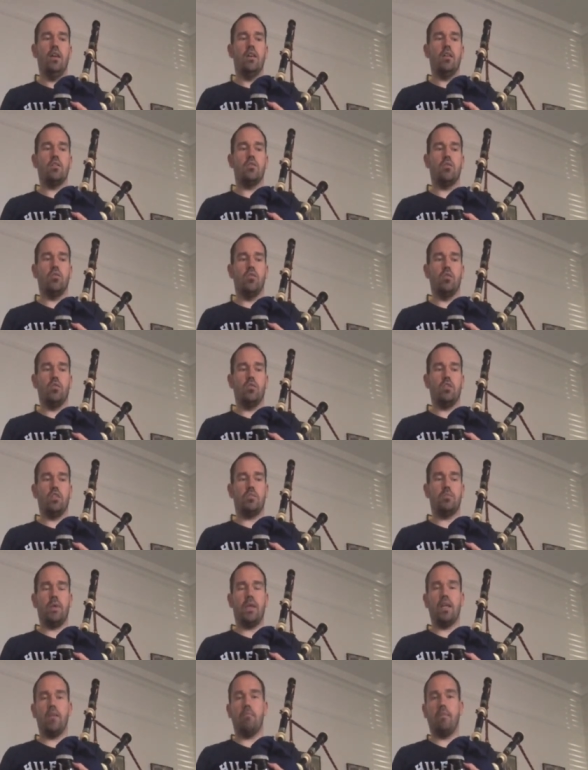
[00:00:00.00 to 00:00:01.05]
So just
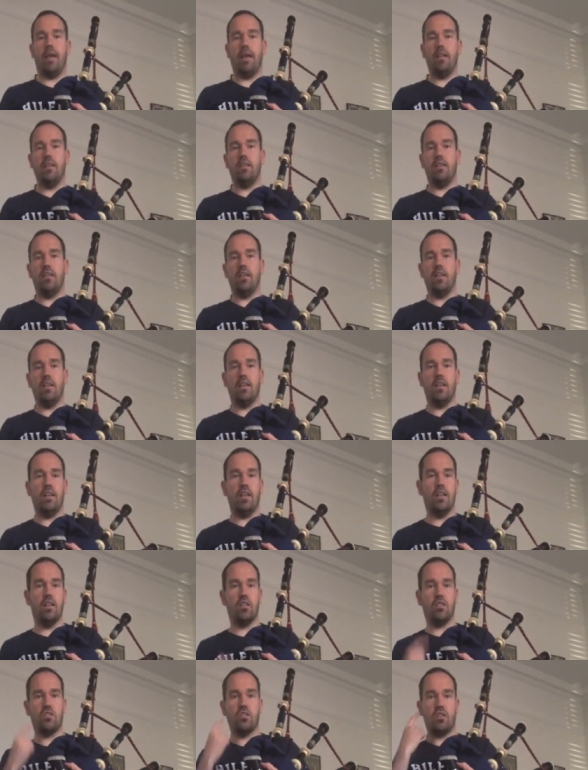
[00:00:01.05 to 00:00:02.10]
bear in mind that your
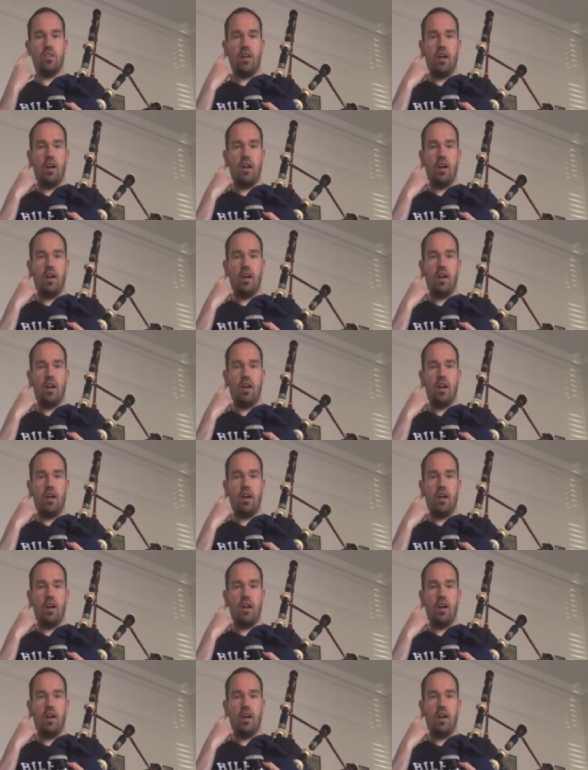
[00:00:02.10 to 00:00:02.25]
ears